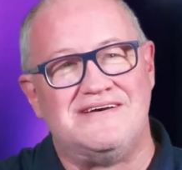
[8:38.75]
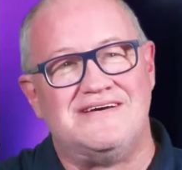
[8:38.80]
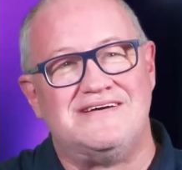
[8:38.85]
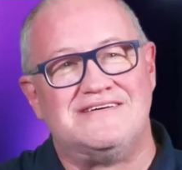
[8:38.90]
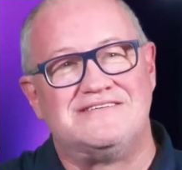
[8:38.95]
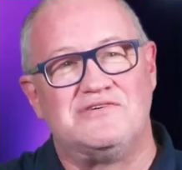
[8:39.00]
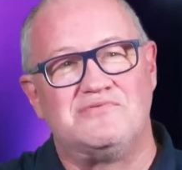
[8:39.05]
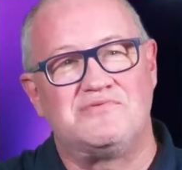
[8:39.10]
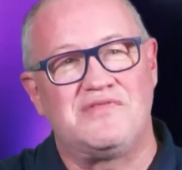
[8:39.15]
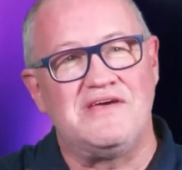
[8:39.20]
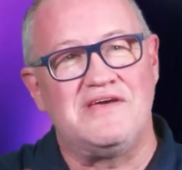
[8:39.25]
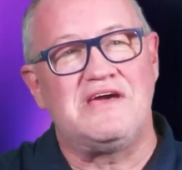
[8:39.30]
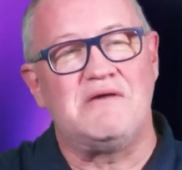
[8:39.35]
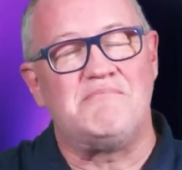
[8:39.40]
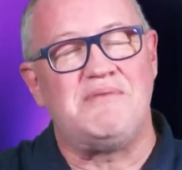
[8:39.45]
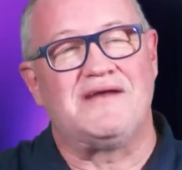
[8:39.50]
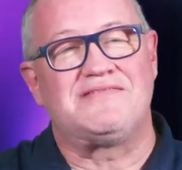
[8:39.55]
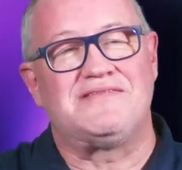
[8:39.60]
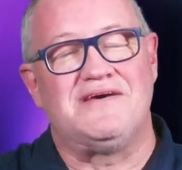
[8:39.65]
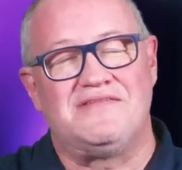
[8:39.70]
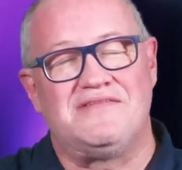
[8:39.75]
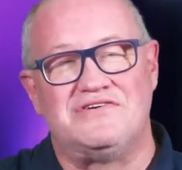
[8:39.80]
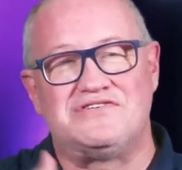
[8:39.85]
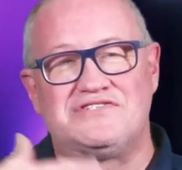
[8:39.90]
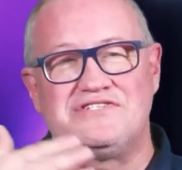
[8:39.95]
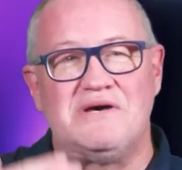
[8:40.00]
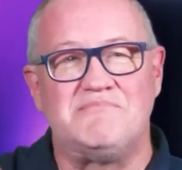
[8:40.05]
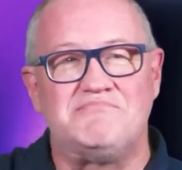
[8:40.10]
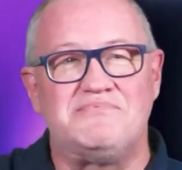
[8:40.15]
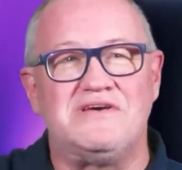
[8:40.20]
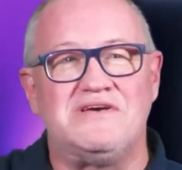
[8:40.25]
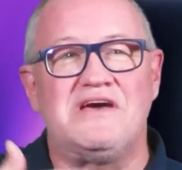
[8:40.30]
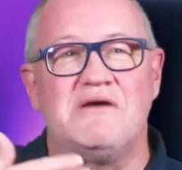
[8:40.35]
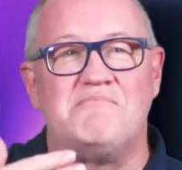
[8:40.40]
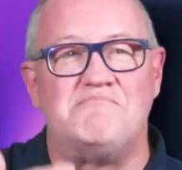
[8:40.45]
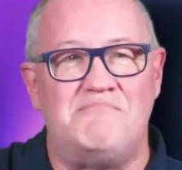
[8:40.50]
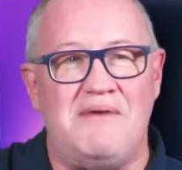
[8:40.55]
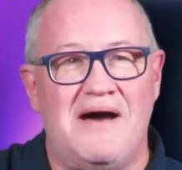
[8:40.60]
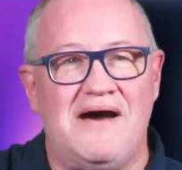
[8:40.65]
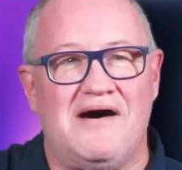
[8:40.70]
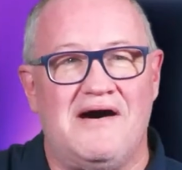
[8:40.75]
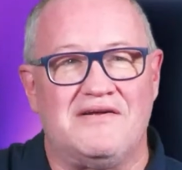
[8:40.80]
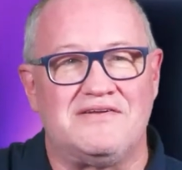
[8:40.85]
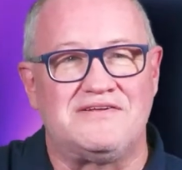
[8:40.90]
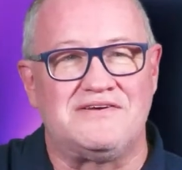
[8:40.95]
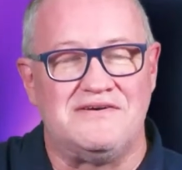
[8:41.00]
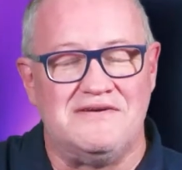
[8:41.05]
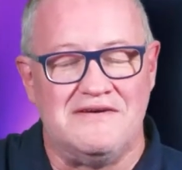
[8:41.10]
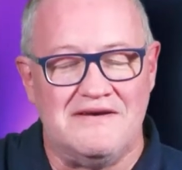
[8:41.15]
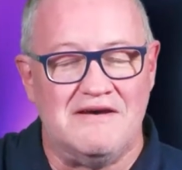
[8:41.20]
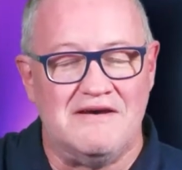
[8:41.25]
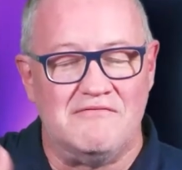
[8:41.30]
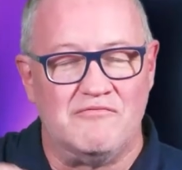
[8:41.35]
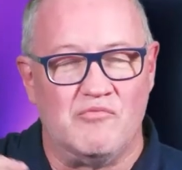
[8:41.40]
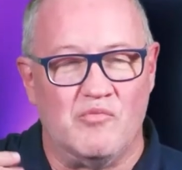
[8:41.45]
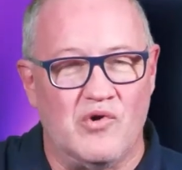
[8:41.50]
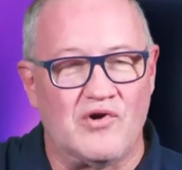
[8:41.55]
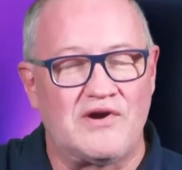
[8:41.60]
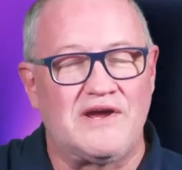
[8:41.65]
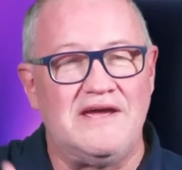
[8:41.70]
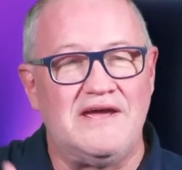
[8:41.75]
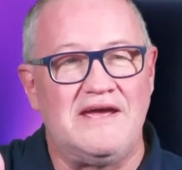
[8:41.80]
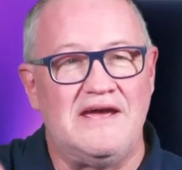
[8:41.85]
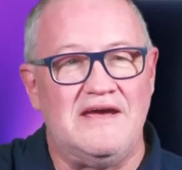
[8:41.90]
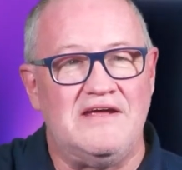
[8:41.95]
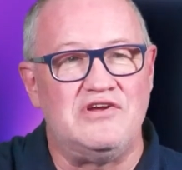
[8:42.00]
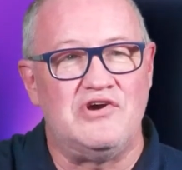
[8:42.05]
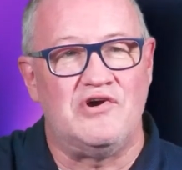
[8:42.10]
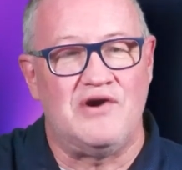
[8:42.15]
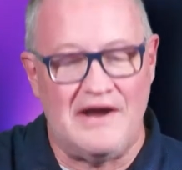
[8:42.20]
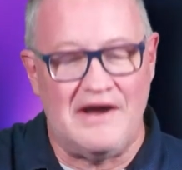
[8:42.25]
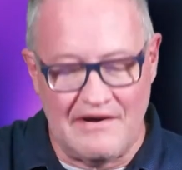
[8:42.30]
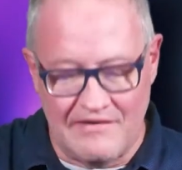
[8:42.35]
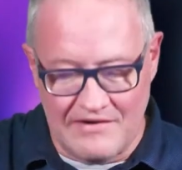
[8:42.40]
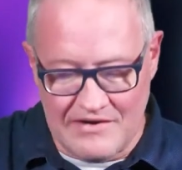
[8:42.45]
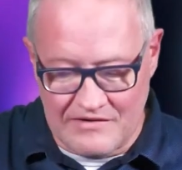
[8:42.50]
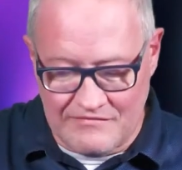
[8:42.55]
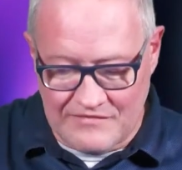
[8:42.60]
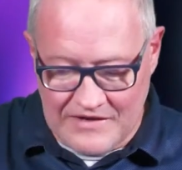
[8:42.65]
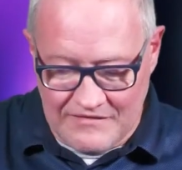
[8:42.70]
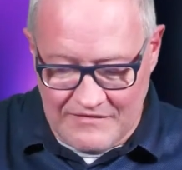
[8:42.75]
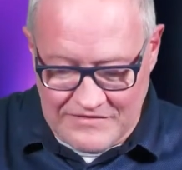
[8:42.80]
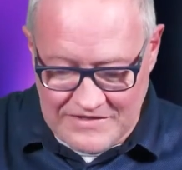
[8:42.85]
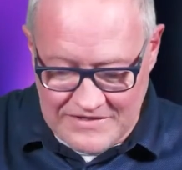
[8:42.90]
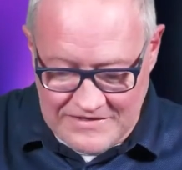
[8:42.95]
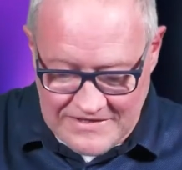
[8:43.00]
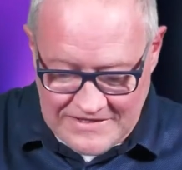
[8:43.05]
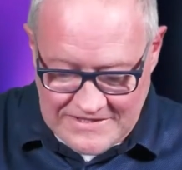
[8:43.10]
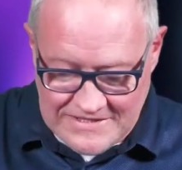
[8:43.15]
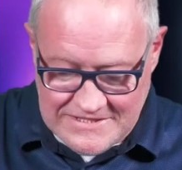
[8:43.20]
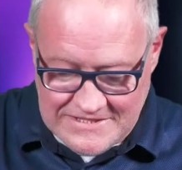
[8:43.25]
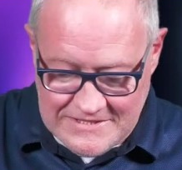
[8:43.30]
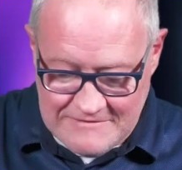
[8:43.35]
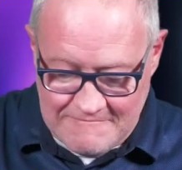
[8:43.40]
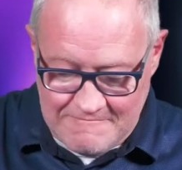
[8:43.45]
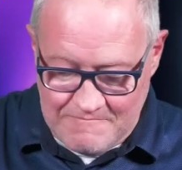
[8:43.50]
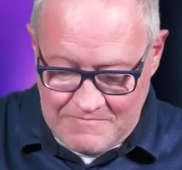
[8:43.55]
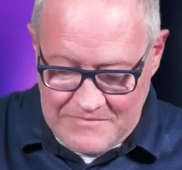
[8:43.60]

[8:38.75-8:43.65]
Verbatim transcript: So think about that. There's something about working in your area of giftedness.